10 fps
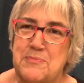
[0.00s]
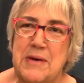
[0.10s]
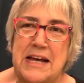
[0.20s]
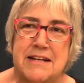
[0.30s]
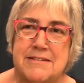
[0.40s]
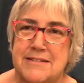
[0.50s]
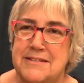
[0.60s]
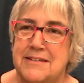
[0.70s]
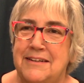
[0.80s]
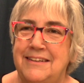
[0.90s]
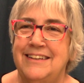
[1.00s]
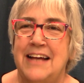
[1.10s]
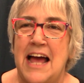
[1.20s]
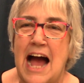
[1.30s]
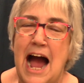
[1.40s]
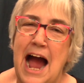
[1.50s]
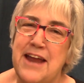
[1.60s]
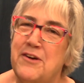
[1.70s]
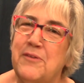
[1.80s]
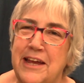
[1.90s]
Base. I
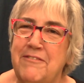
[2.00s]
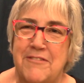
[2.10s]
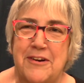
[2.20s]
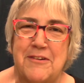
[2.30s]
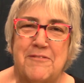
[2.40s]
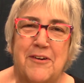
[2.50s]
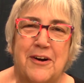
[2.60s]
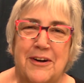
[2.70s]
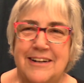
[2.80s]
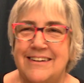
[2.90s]
don't get very far.